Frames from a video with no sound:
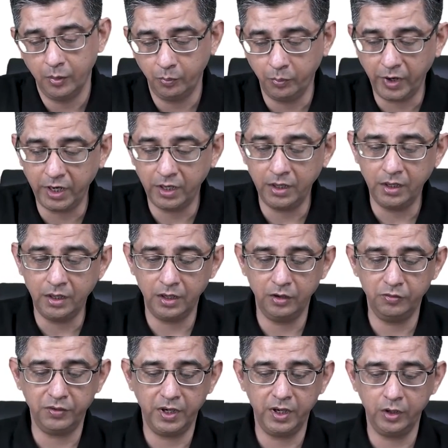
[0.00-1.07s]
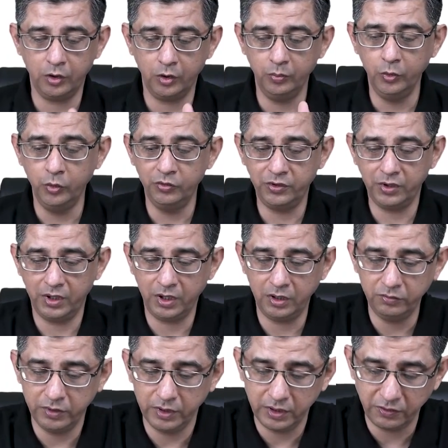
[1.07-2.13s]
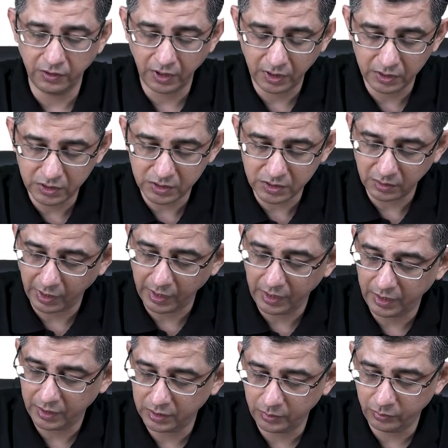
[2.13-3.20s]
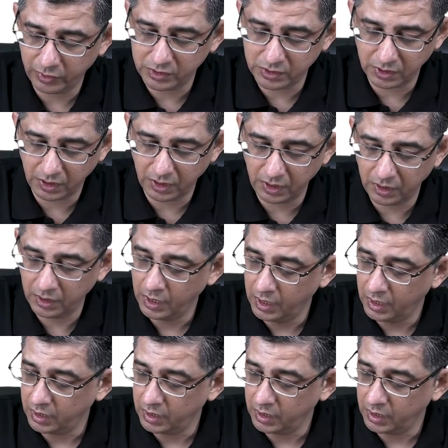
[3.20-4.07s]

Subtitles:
Mind it, if I remove certain words there, I'll just highlight them once again.